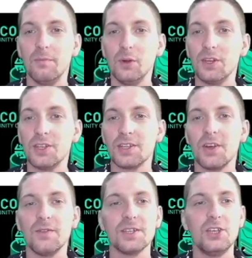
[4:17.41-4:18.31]
bullishness
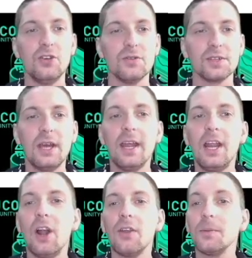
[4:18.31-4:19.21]
of this news.
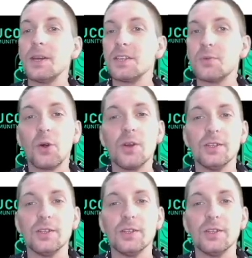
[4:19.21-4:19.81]
Here are the places we're going